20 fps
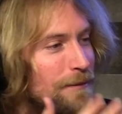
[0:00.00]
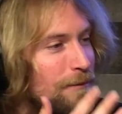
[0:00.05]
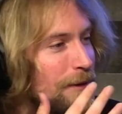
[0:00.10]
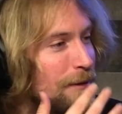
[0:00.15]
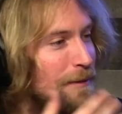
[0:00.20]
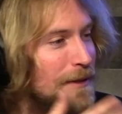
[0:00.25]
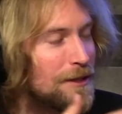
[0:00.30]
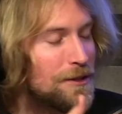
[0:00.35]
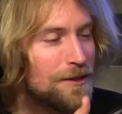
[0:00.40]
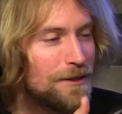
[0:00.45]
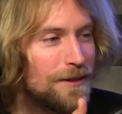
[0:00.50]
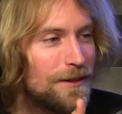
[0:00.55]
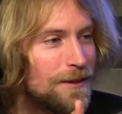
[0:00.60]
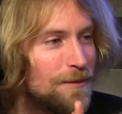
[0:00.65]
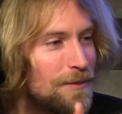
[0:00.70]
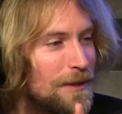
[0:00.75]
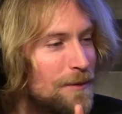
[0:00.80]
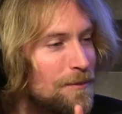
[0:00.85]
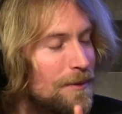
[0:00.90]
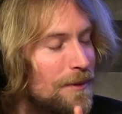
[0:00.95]
we mentioned
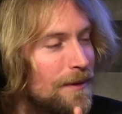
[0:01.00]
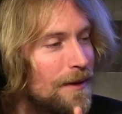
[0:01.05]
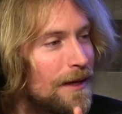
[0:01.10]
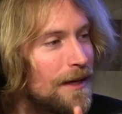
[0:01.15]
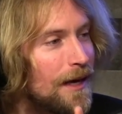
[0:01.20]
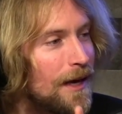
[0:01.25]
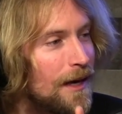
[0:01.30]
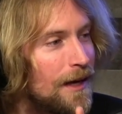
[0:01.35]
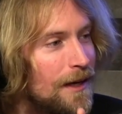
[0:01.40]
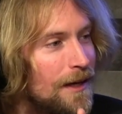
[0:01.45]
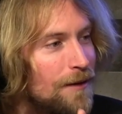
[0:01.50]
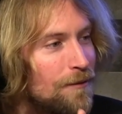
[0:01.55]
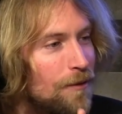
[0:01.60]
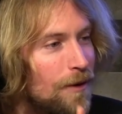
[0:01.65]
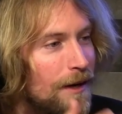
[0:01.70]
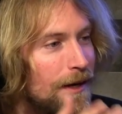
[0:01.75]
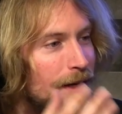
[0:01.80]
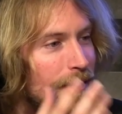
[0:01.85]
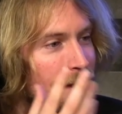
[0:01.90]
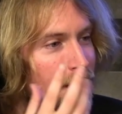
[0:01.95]
the people in the cave
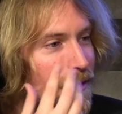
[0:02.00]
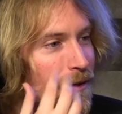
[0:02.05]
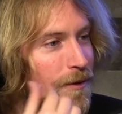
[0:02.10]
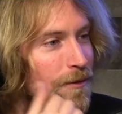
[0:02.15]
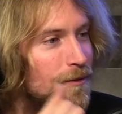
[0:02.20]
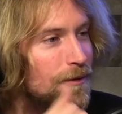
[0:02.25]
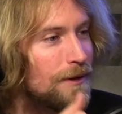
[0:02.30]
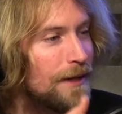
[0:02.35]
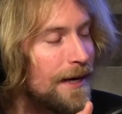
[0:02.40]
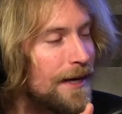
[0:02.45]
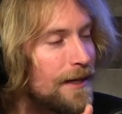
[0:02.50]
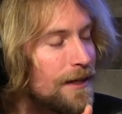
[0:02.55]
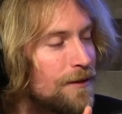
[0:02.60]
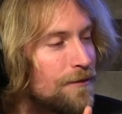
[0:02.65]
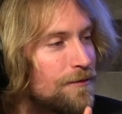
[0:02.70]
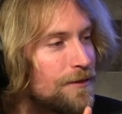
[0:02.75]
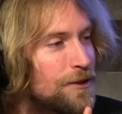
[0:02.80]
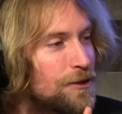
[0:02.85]
right you know lack of